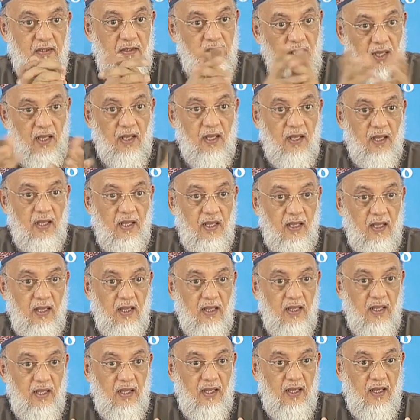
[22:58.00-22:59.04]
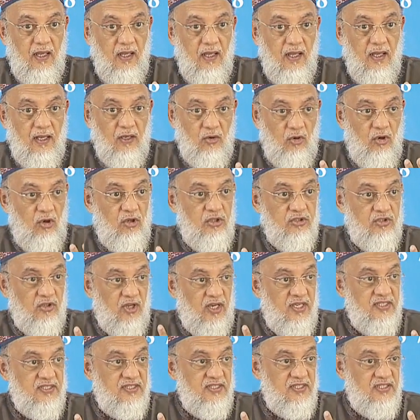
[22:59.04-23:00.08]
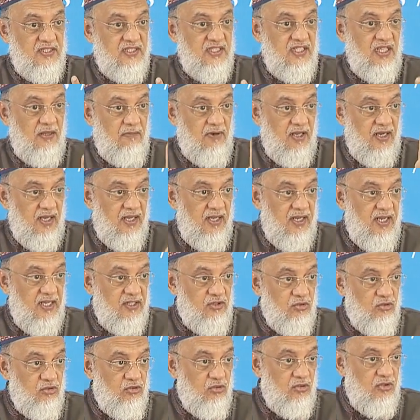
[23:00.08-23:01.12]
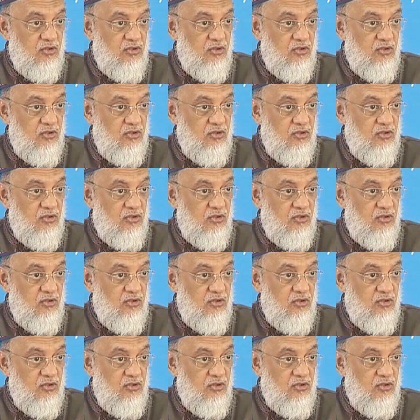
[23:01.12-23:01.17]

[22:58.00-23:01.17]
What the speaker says: Yeah. A Rolls Royce is innama al-hayatu